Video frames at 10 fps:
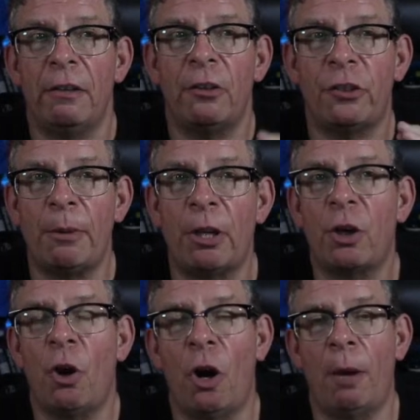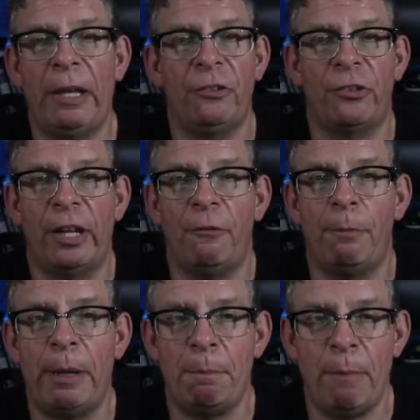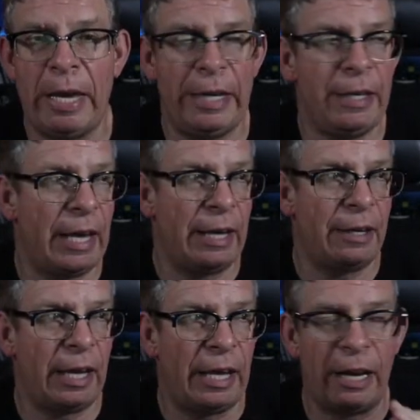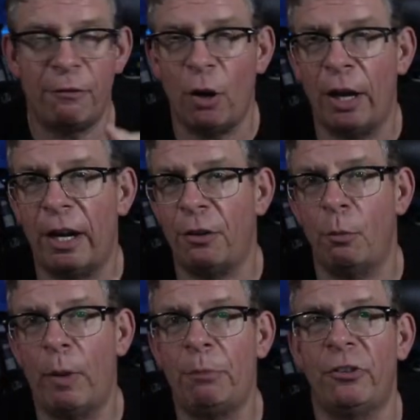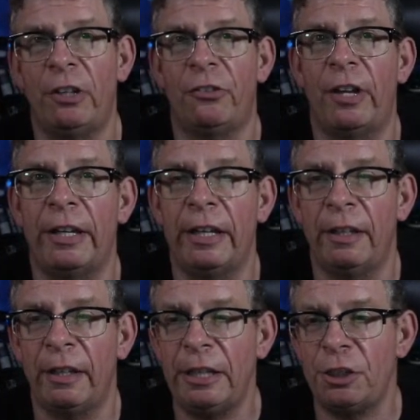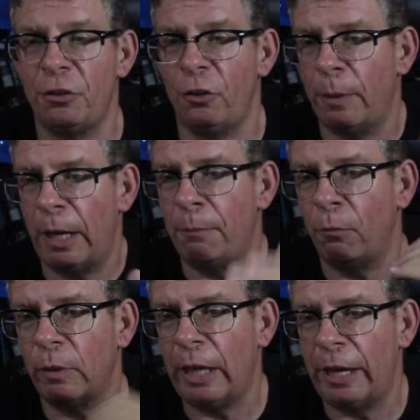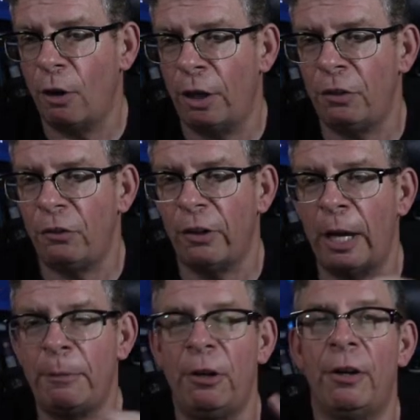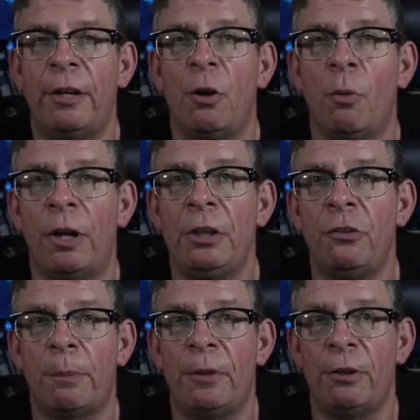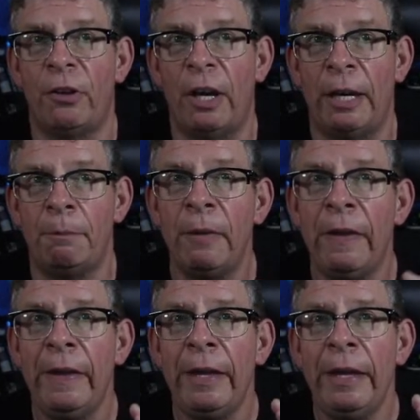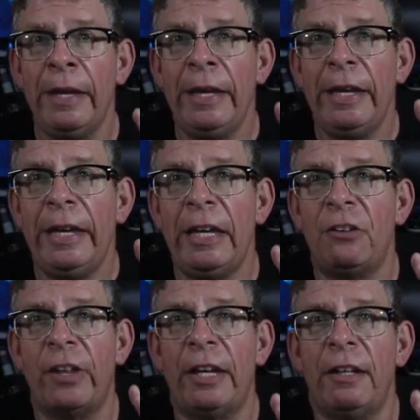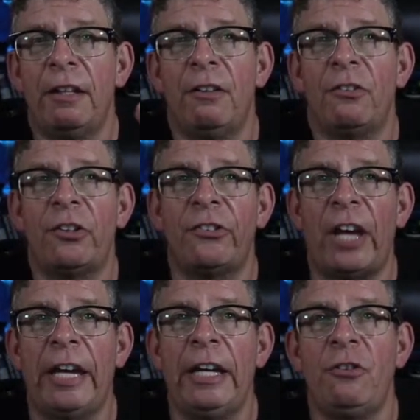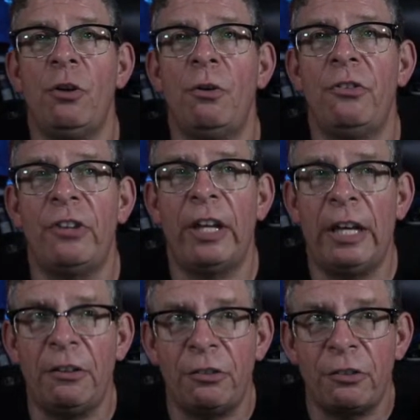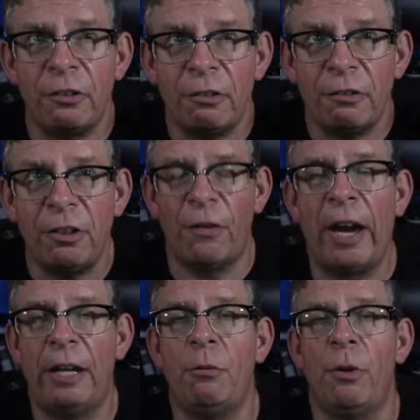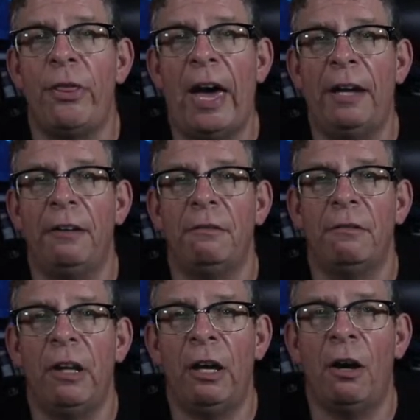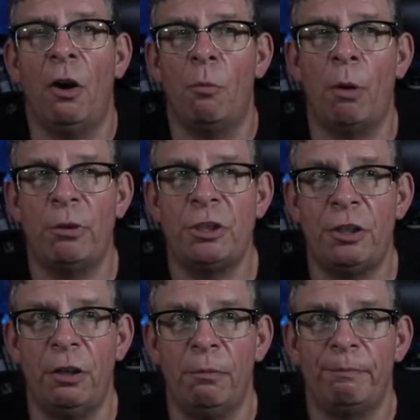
some of the comments that have been made, and I've got other websites that I can lead you to, but I'm getting on in time here and I don't want to use up your time, is that society too is divided with that on what we should do.